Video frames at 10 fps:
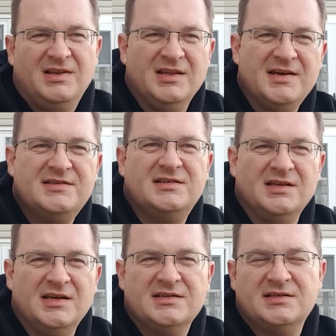less
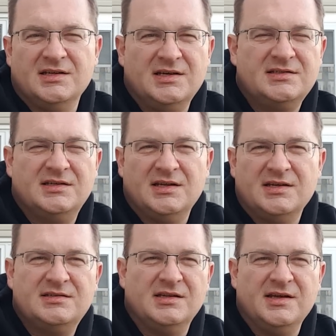and less and less and
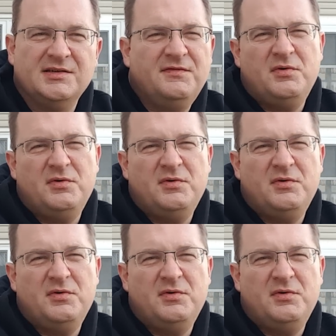less and less.